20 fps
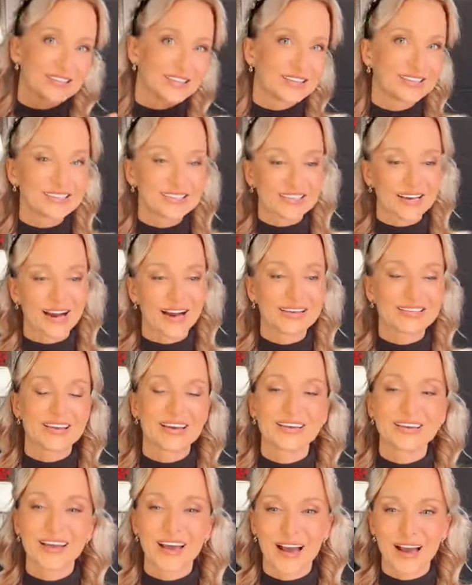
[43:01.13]
is inside
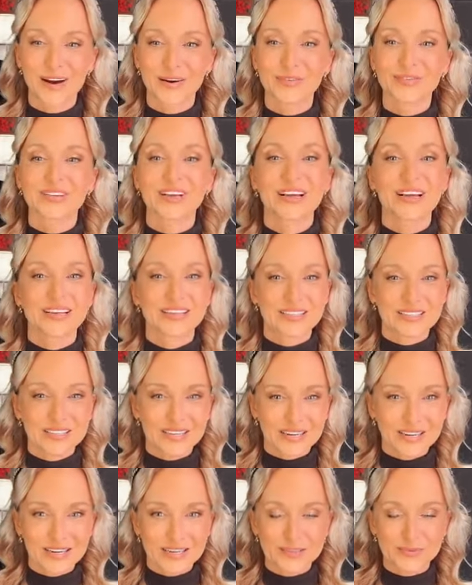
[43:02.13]
and
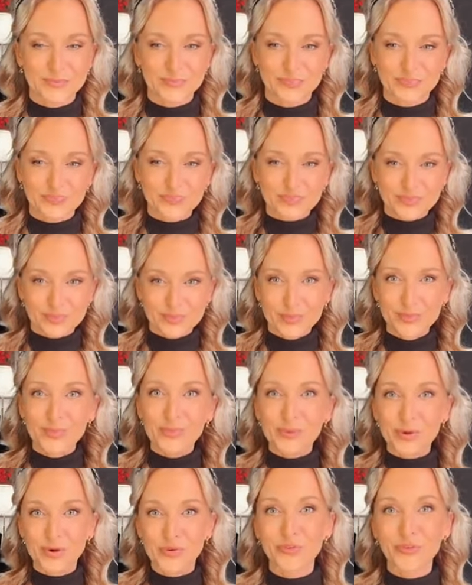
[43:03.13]
outside.
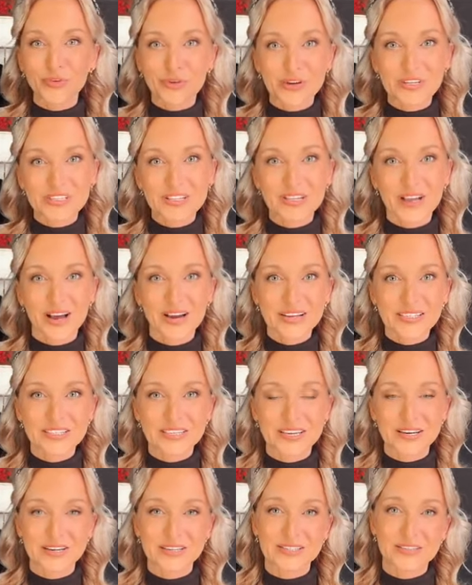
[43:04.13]
Of course,
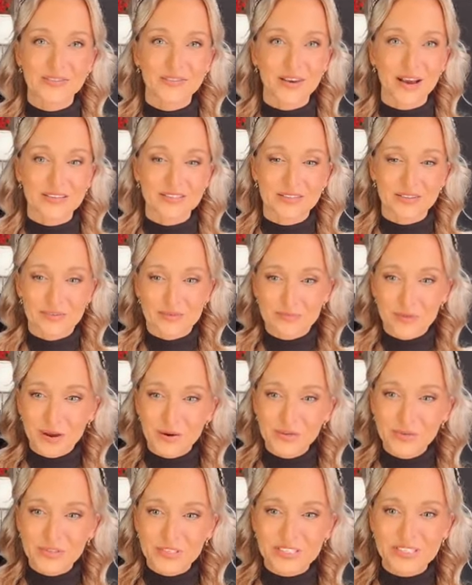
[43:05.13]
lungs here is affected the
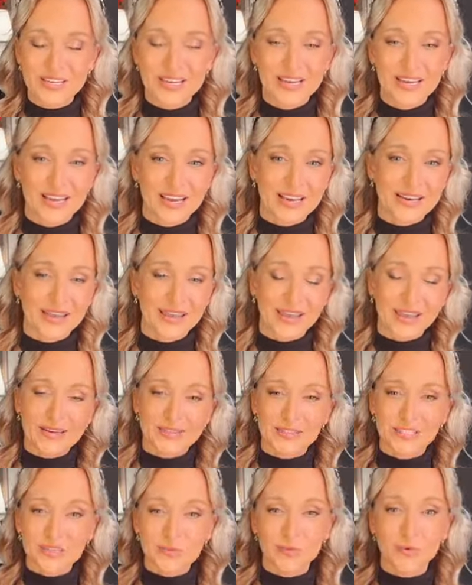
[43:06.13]
most. In
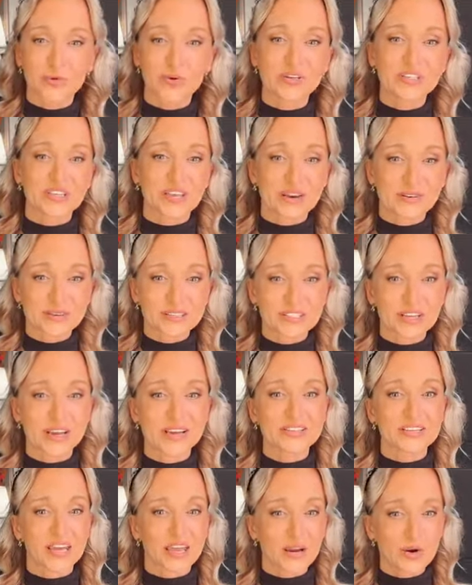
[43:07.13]
here, spores
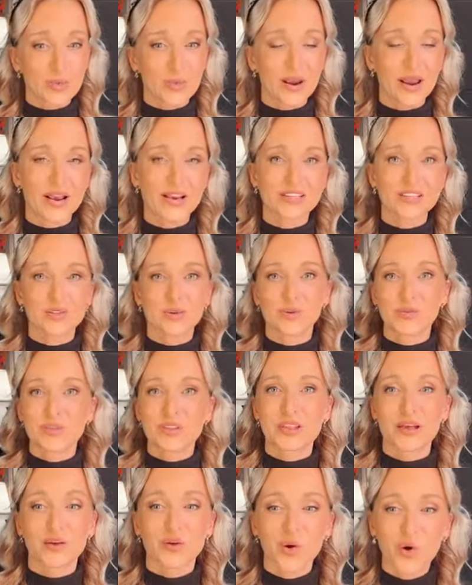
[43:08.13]
irritate airways,
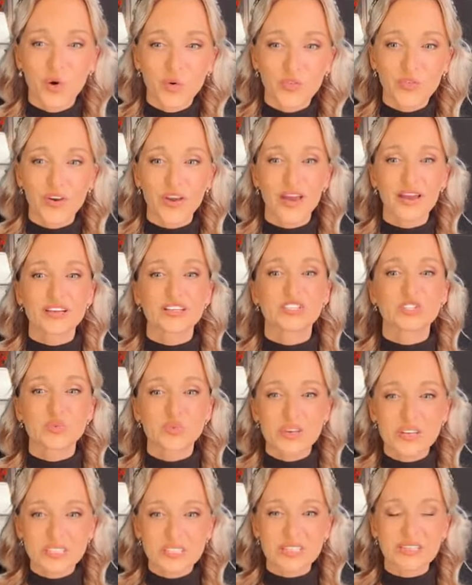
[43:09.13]
causing coughing,
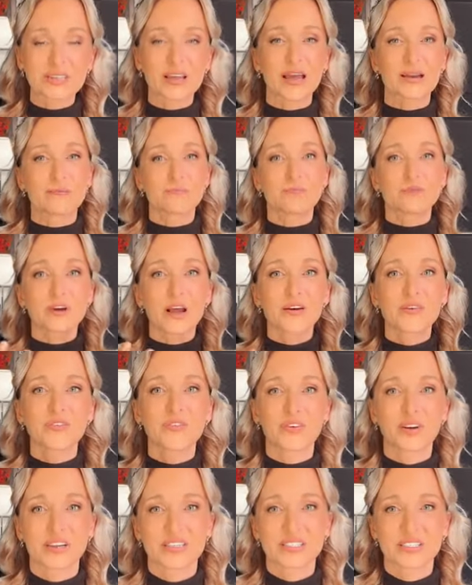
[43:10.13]
sneezing, and
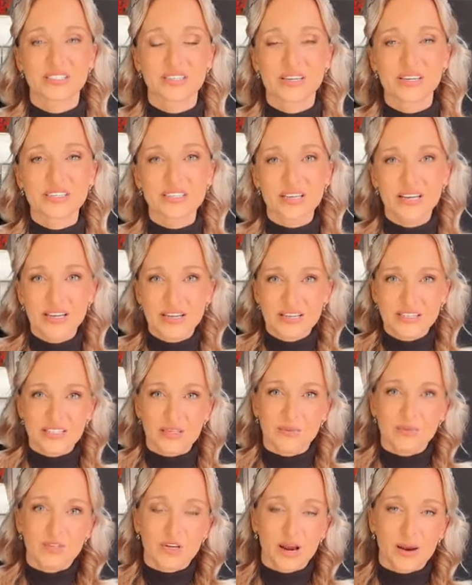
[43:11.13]
breathlessness.
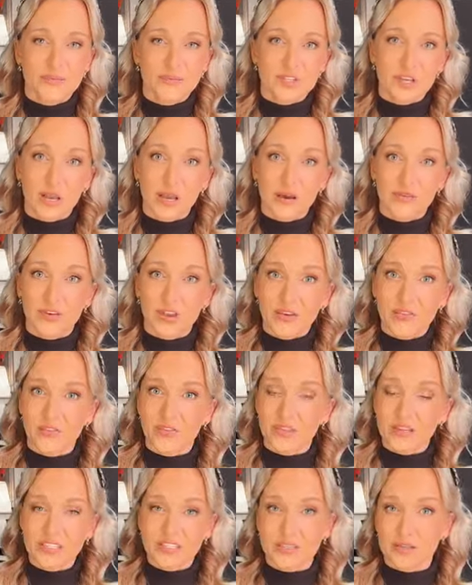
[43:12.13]
Sometimes have
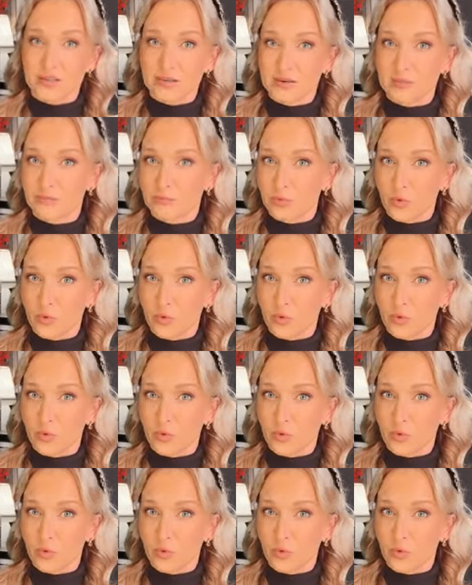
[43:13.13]
even this